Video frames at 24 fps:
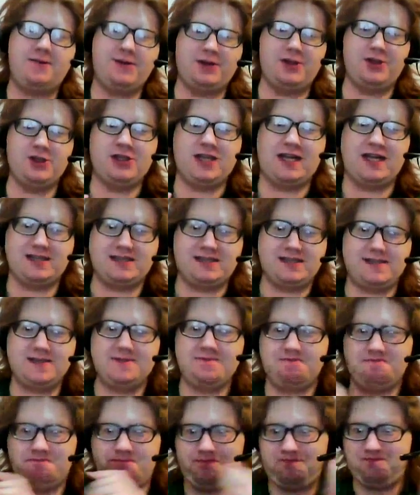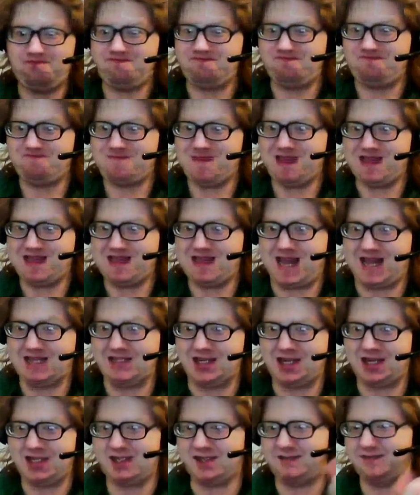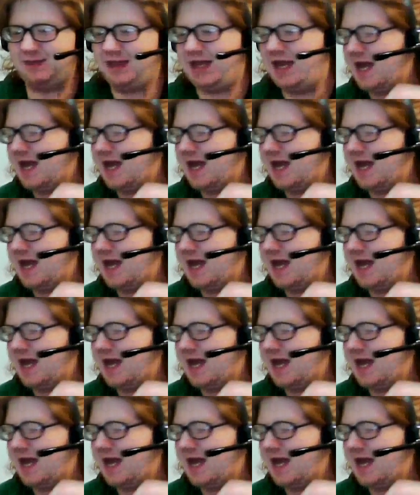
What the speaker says: which that's awesome.